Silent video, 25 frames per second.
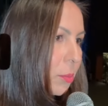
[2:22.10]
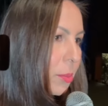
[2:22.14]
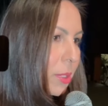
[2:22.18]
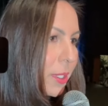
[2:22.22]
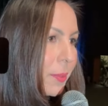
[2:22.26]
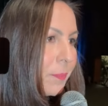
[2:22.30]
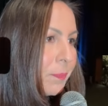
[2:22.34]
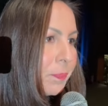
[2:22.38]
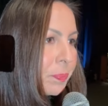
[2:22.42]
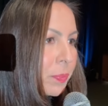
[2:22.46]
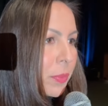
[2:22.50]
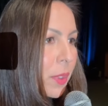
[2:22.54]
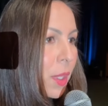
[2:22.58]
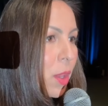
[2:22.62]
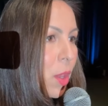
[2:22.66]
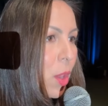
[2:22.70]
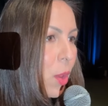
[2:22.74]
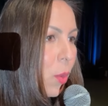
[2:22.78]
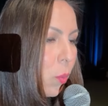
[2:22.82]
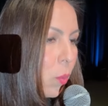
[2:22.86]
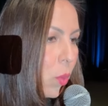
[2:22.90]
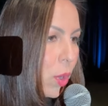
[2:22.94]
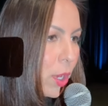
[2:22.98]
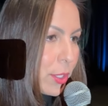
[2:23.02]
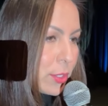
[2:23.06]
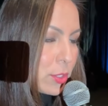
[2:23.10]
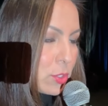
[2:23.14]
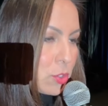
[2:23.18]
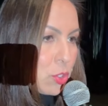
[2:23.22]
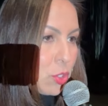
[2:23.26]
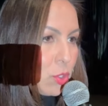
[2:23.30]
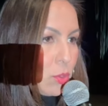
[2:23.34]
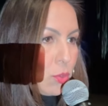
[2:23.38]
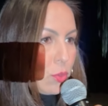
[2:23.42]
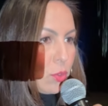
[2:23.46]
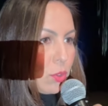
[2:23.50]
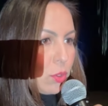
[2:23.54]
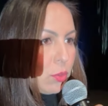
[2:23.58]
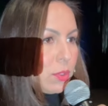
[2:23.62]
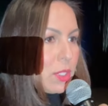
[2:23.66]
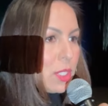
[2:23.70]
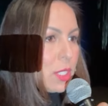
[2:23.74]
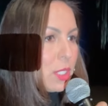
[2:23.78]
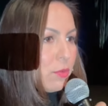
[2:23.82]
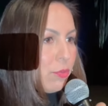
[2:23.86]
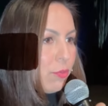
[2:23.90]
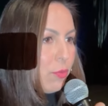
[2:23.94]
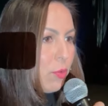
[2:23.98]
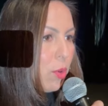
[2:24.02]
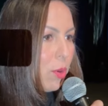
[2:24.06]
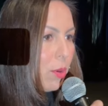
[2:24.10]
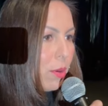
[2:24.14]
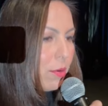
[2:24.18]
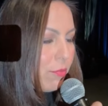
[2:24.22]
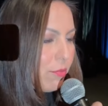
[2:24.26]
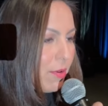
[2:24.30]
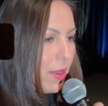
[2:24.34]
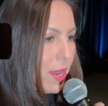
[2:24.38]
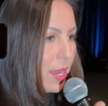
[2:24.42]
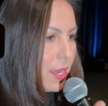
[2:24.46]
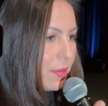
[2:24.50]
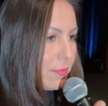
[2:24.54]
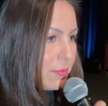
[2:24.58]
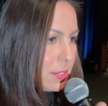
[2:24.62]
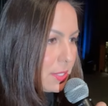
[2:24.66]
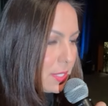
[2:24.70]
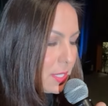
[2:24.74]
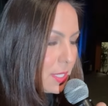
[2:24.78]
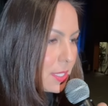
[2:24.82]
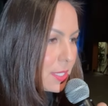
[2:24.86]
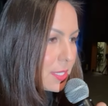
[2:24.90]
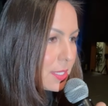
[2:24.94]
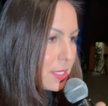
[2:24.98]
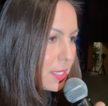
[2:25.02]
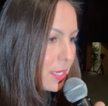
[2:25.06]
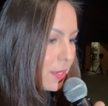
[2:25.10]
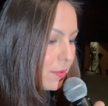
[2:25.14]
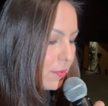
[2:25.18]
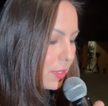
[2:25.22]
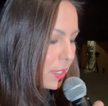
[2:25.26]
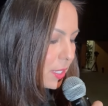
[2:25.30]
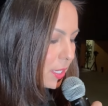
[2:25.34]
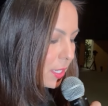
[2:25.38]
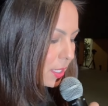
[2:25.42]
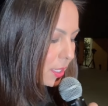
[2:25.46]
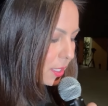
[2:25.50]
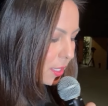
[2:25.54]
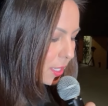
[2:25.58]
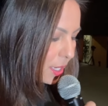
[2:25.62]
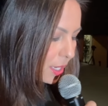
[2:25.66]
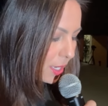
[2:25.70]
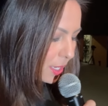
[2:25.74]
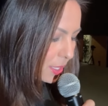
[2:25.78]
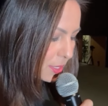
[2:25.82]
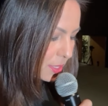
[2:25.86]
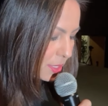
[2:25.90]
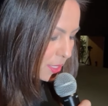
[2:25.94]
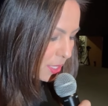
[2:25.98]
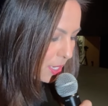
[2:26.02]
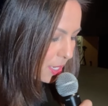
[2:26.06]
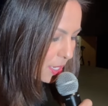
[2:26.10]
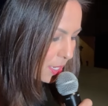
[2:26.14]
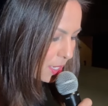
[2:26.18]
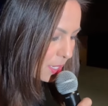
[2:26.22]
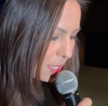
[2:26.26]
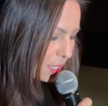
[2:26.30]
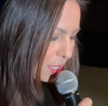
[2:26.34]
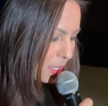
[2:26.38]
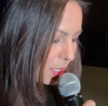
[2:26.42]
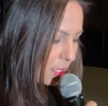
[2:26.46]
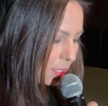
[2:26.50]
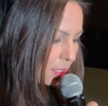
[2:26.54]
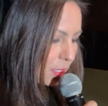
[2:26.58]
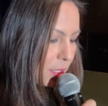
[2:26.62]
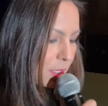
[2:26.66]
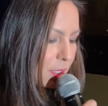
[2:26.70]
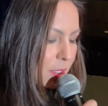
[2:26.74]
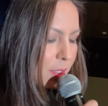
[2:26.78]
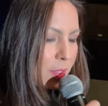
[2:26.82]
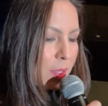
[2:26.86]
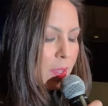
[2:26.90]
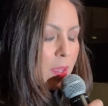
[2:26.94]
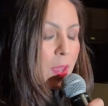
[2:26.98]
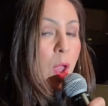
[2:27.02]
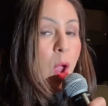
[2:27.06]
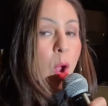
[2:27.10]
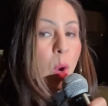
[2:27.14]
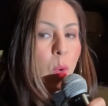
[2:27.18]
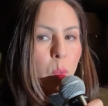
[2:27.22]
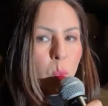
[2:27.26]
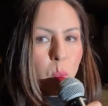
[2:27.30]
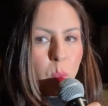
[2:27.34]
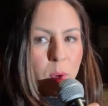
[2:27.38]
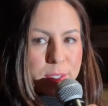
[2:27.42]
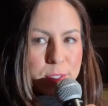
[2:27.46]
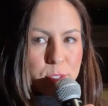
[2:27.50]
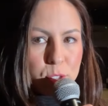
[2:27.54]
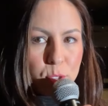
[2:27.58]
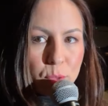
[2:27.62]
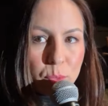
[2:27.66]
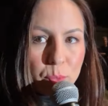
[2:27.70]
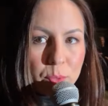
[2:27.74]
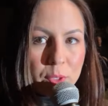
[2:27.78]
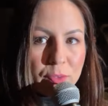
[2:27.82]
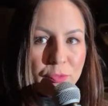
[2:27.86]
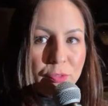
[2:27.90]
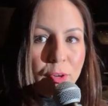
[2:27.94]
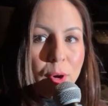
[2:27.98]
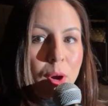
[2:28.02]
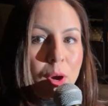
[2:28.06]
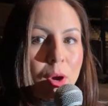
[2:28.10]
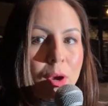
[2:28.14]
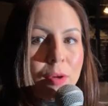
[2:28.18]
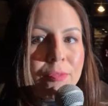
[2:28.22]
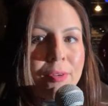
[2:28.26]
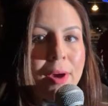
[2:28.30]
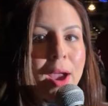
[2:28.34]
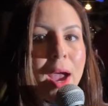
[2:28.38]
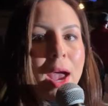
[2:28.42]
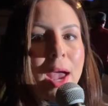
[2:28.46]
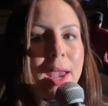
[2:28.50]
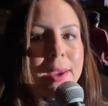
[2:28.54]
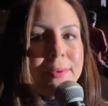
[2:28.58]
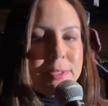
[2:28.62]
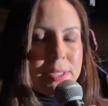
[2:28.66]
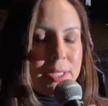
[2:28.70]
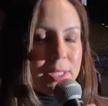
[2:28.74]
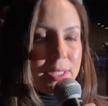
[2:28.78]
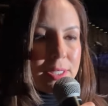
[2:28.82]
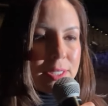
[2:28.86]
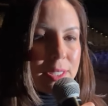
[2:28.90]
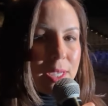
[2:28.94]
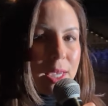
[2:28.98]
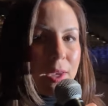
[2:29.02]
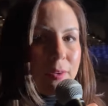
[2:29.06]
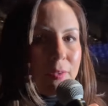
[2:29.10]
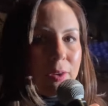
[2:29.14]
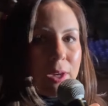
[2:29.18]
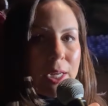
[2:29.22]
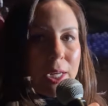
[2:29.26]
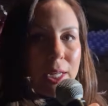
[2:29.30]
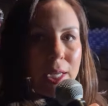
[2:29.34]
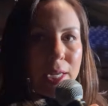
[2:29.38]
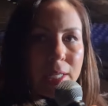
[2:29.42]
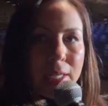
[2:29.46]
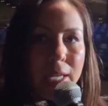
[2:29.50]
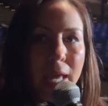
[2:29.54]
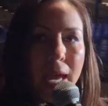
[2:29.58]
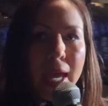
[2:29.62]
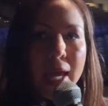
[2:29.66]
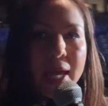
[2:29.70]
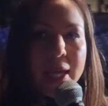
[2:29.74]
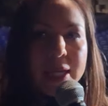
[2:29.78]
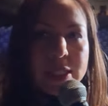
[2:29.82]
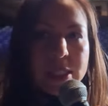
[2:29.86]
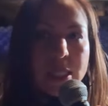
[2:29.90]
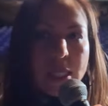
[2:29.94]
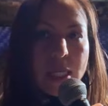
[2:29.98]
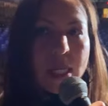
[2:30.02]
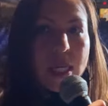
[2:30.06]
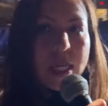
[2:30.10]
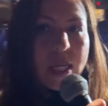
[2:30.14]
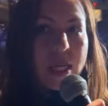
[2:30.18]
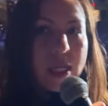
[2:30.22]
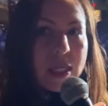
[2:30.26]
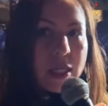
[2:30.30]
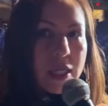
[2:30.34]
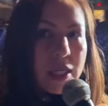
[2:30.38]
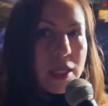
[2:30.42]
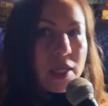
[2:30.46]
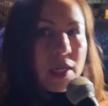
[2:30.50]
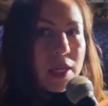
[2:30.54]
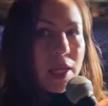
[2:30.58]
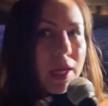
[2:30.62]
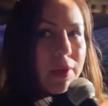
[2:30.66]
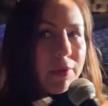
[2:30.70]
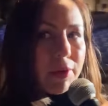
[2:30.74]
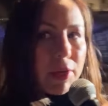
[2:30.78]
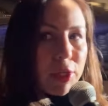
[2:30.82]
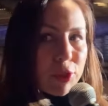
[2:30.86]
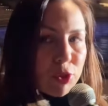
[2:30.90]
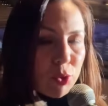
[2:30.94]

bit. One, two, three, four, five, six, seven, eight, nine, ten. One, two, three, four, five, six, seven, eight, nine, ten, eleven,